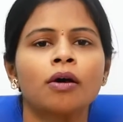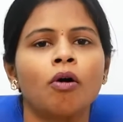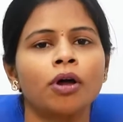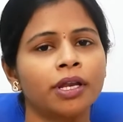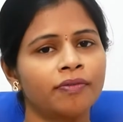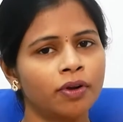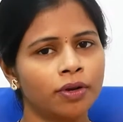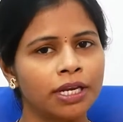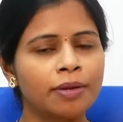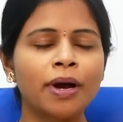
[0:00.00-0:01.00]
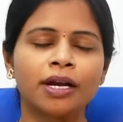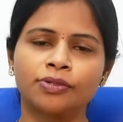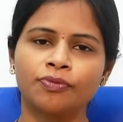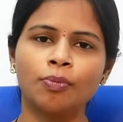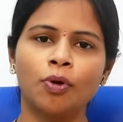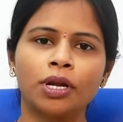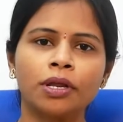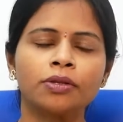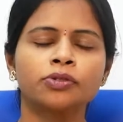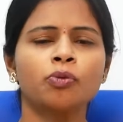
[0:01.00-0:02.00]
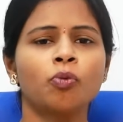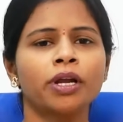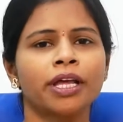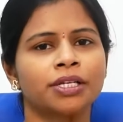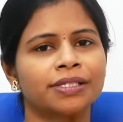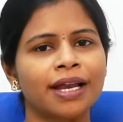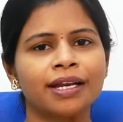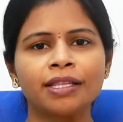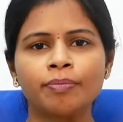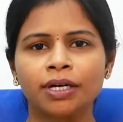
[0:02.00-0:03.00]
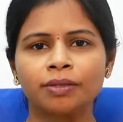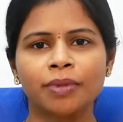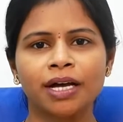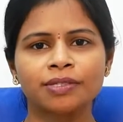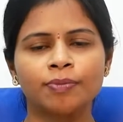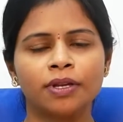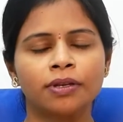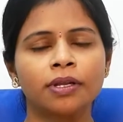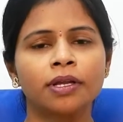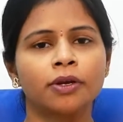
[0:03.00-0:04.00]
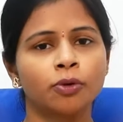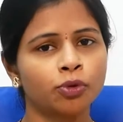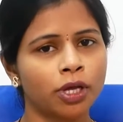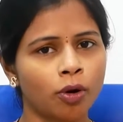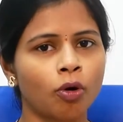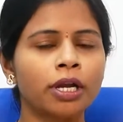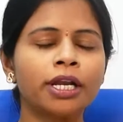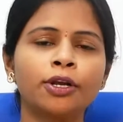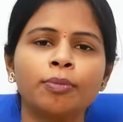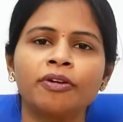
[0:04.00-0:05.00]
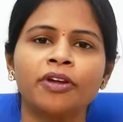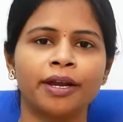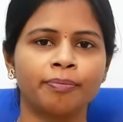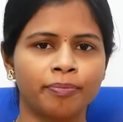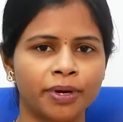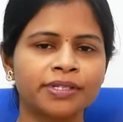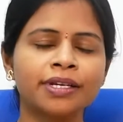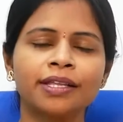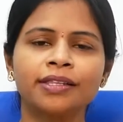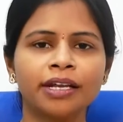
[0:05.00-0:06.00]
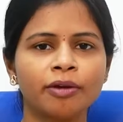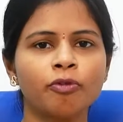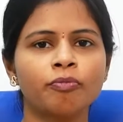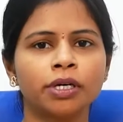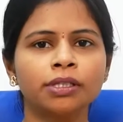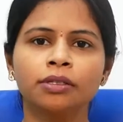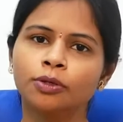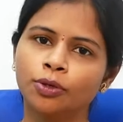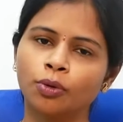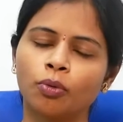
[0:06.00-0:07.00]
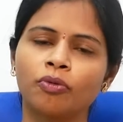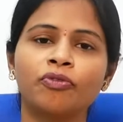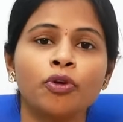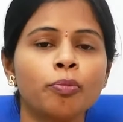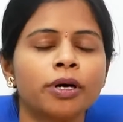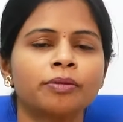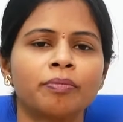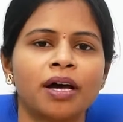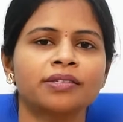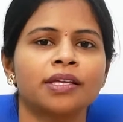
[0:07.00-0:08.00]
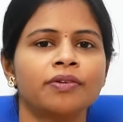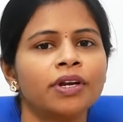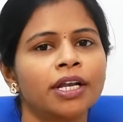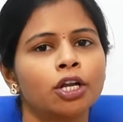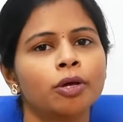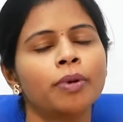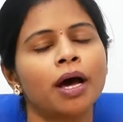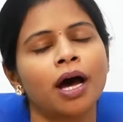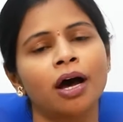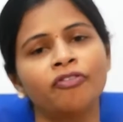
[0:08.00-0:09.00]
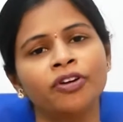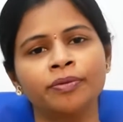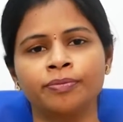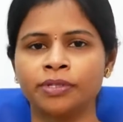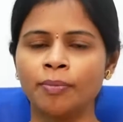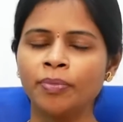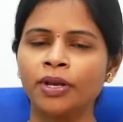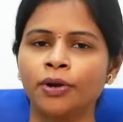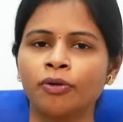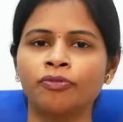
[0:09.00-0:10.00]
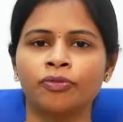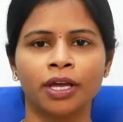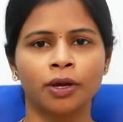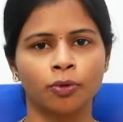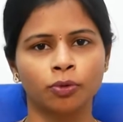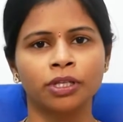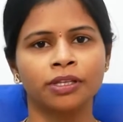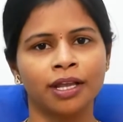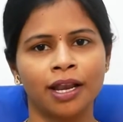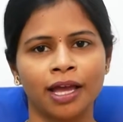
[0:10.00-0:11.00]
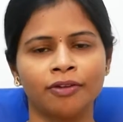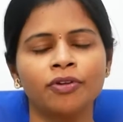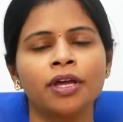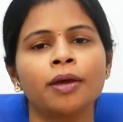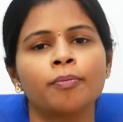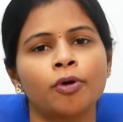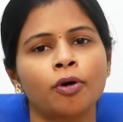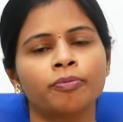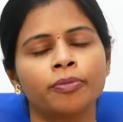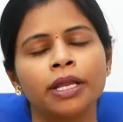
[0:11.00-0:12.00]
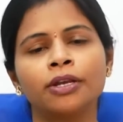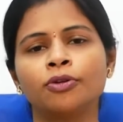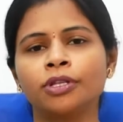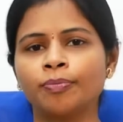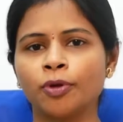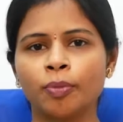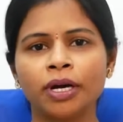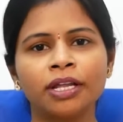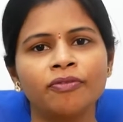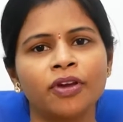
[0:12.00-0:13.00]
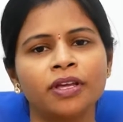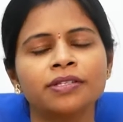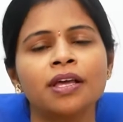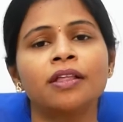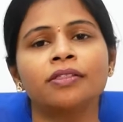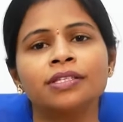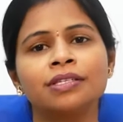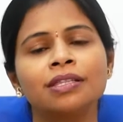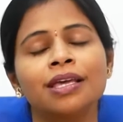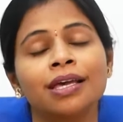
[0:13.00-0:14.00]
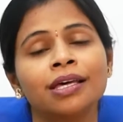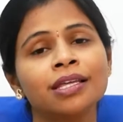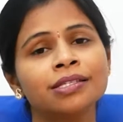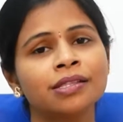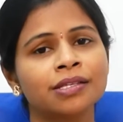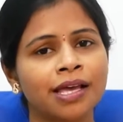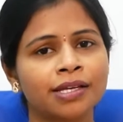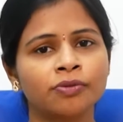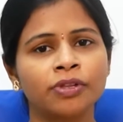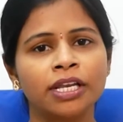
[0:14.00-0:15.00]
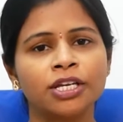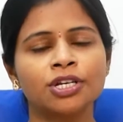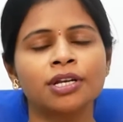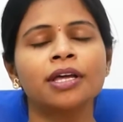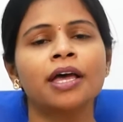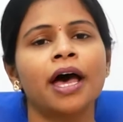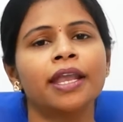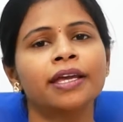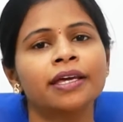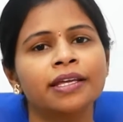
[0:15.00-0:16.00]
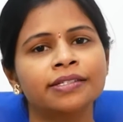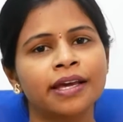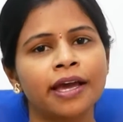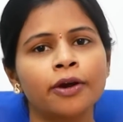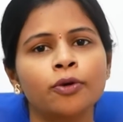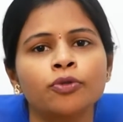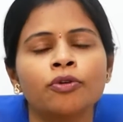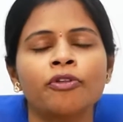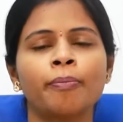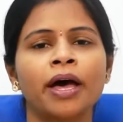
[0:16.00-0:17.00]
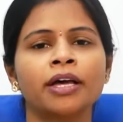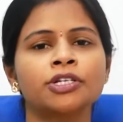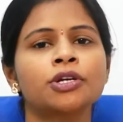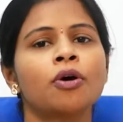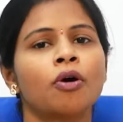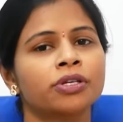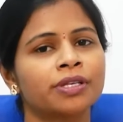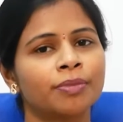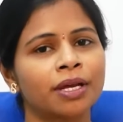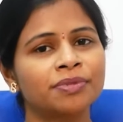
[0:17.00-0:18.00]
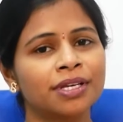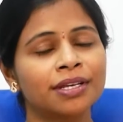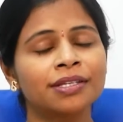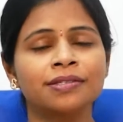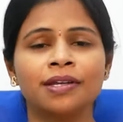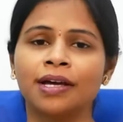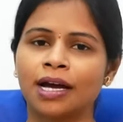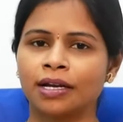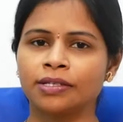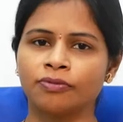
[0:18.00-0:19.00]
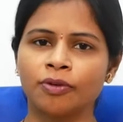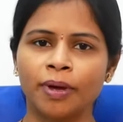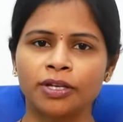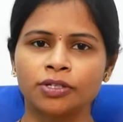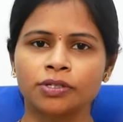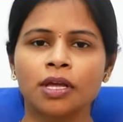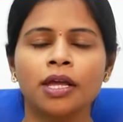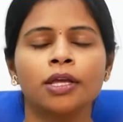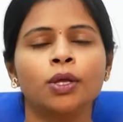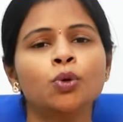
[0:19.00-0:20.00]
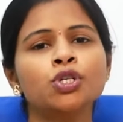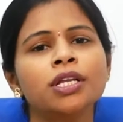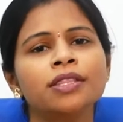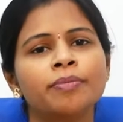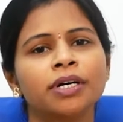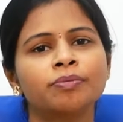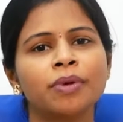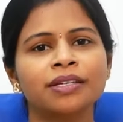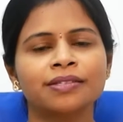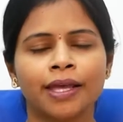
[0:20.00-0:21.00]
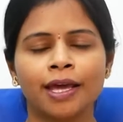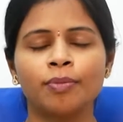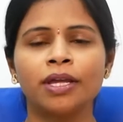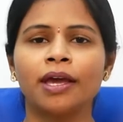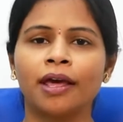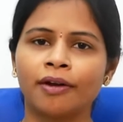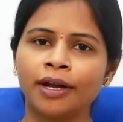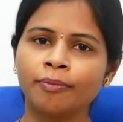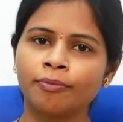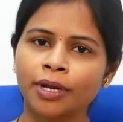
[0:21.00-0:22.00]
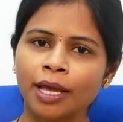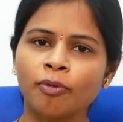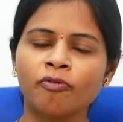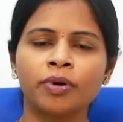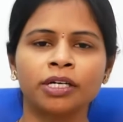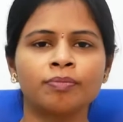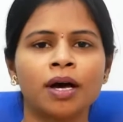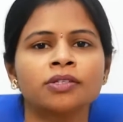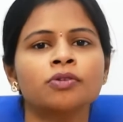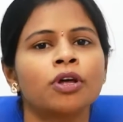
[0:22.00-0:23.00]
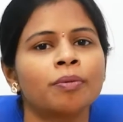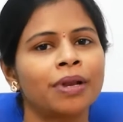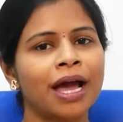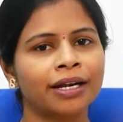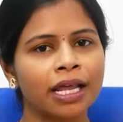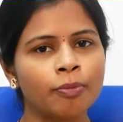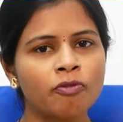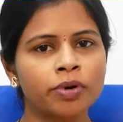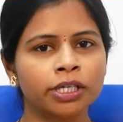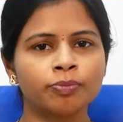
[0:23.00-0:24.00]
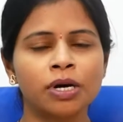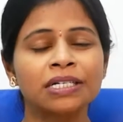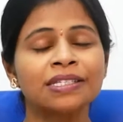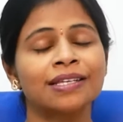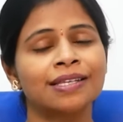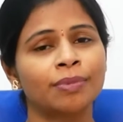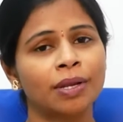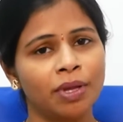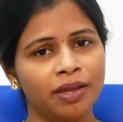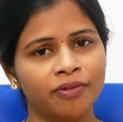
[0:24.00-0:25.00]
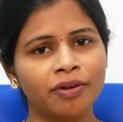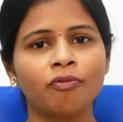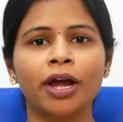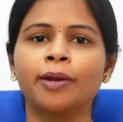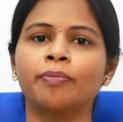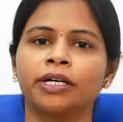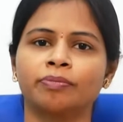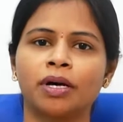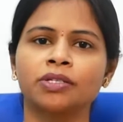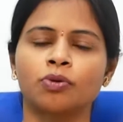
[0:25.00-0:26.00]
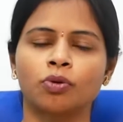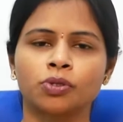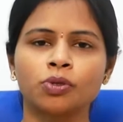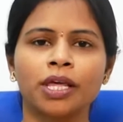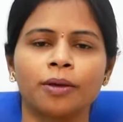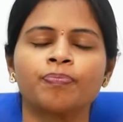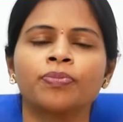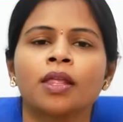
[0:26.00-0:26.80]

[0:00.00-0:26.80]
or even on any parts of the body. So what exactly the birthmarks mean? Do they all need to be present at the time of birth? No. Few birthmarks even develop after some period of their growth in their life, probably during the puberty phase. They see the increase in the size of the lesion, an increased hair growth of the patch, or sometimes increase in the darkness of the patches. Usually the birthmarks can be a red type of birthmarks or a black type of birthmarks, or sometimes even white birthmarks are also there.